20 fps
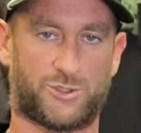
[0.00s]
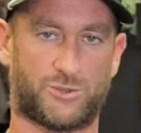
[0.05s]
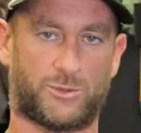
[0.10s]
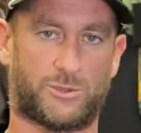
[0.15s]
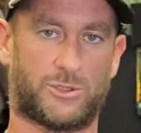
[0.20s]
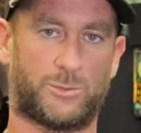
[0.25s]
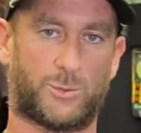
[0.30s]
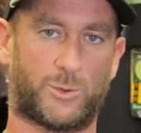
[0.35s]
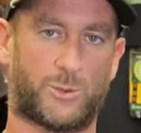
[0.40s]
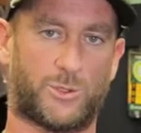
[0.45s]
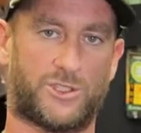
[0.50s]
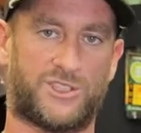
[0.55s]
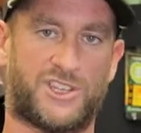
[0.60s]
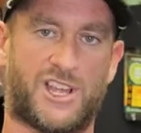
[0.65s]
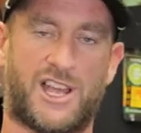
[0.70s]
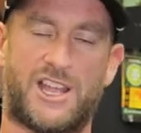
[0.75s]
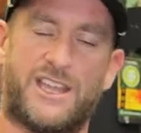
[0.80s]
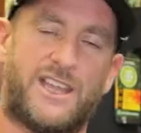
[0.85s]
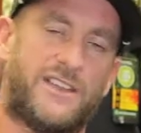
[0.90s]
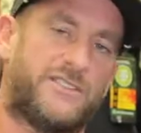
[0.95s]
shortboard,
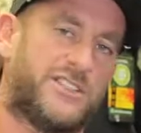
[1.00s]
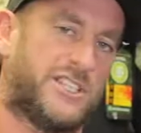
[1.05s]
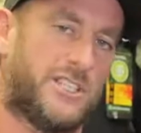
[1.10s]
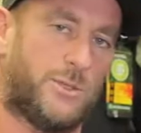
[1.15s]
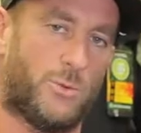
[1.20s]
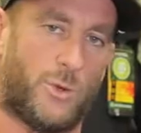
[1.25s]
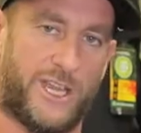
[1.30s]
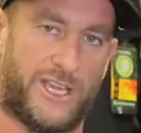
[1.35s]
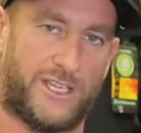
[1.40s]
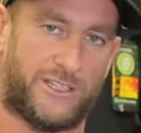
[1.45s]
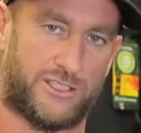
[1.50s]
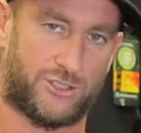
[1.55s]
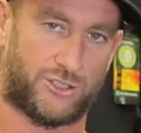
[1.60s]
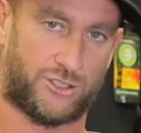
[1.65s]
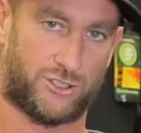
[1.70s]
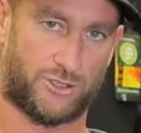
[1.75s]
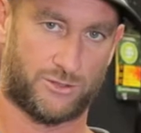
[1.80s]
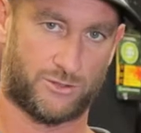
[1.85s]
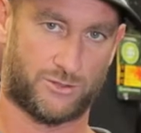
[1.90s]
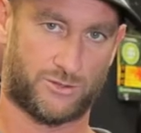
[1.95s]
not have any weight
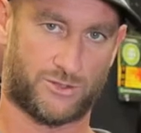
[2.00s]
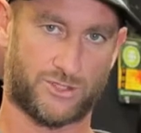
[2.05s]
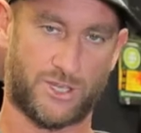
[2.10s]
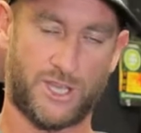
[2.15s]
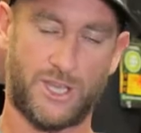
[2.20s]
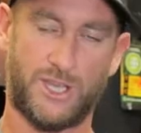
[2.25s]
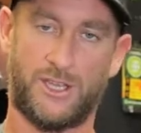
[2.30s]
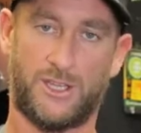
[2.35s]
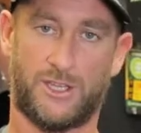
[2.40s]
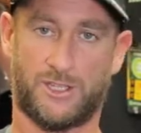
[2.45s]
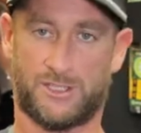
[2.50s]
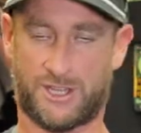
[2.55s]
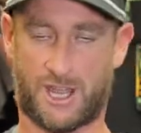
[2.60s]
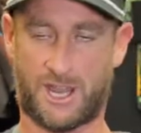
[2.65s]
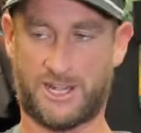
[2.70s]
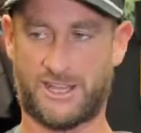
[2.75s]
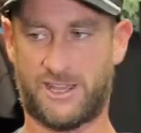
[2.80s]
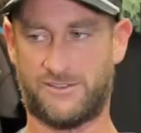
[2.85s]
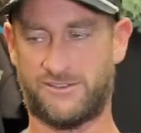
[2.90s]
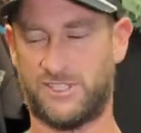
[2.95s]
issues,
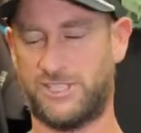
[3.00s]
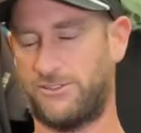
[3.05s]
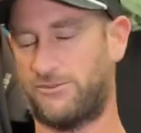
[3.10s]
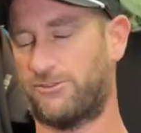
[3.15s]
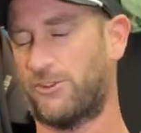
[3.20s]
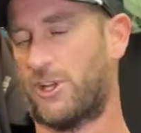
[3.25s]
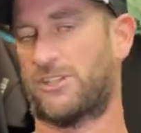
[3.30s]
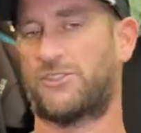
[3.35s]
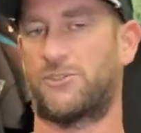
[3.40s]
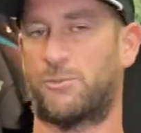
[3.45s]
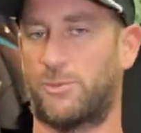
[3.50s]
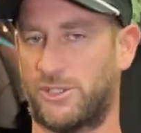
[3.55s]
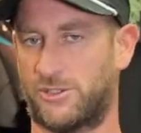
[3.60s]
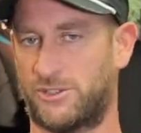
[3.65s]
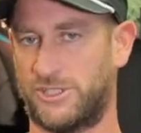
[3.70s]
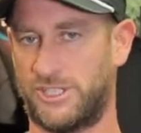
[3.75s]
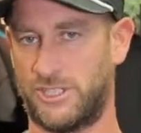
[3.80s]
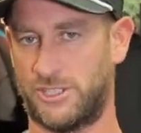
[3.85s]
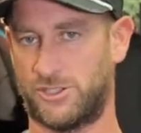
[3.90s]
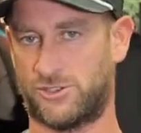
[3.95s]
not have any
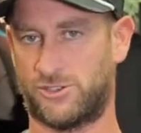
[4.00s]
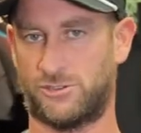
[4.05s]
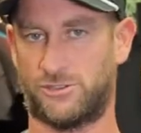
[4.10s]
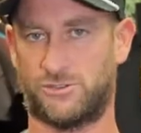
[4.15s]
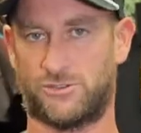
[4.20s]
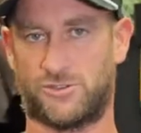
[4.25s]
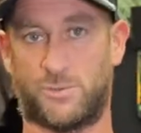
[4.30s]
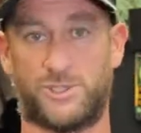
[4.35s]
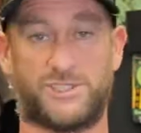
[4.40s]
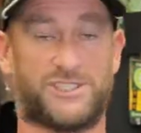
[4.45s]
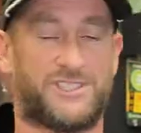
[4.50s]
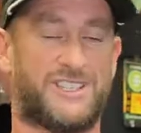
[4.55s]
flexibility issues, but